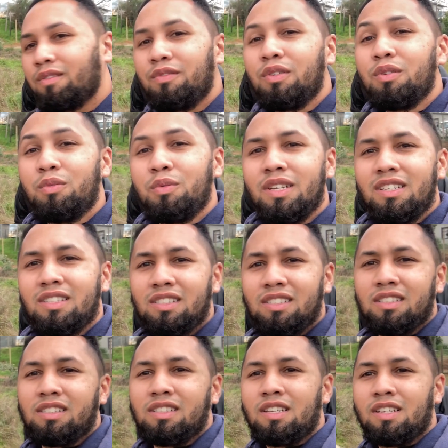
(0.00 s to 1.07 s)
a few
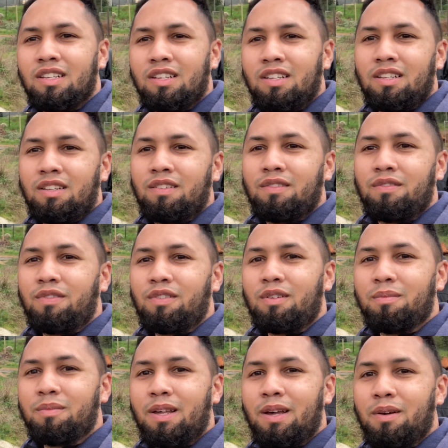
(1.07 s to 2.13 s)
weeks
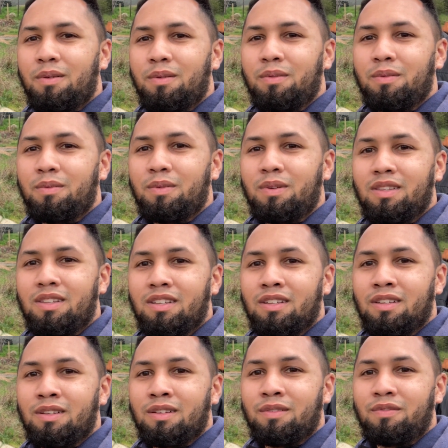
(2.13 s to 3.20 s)
from now when
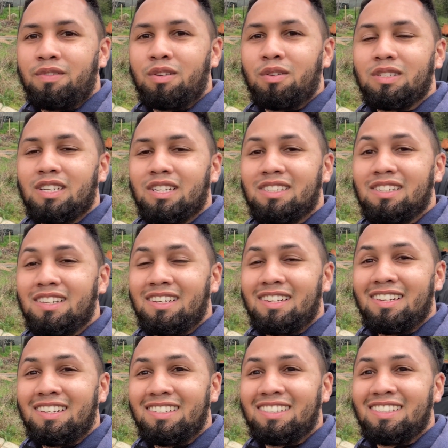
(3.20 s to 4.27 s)
the video is actually
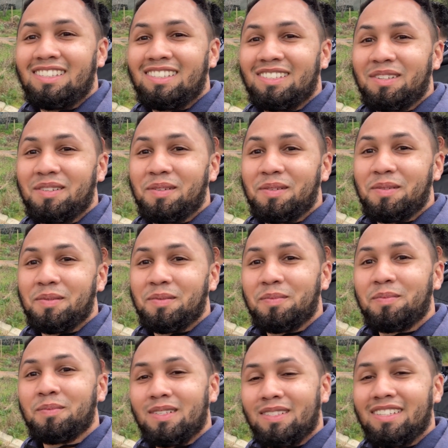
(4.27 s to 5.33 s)
released. So
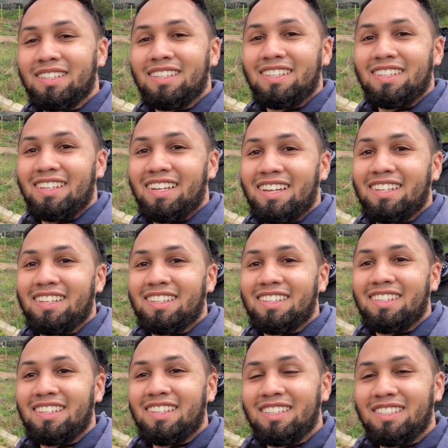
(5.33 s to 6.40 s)
yeah,
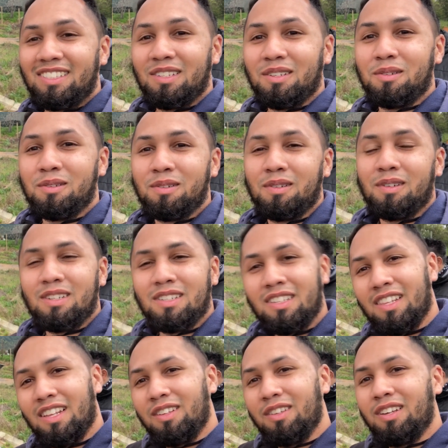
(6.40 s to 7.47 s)
so
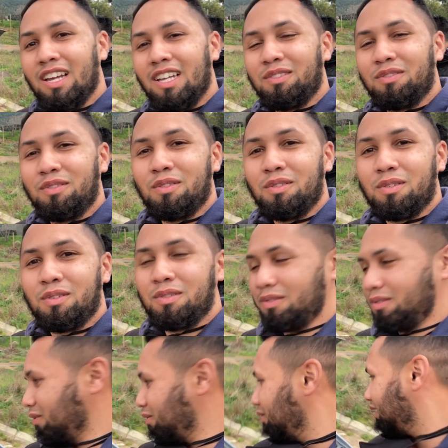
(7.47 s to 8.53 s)
thank you guys for
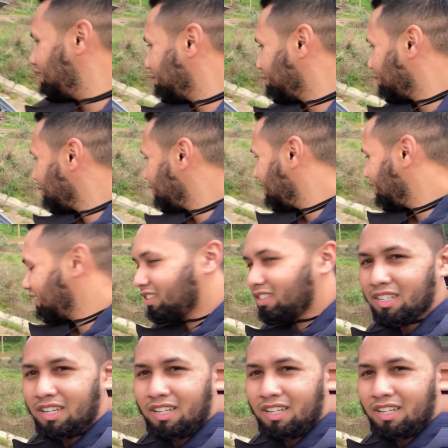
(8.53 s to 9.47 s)
always supporting the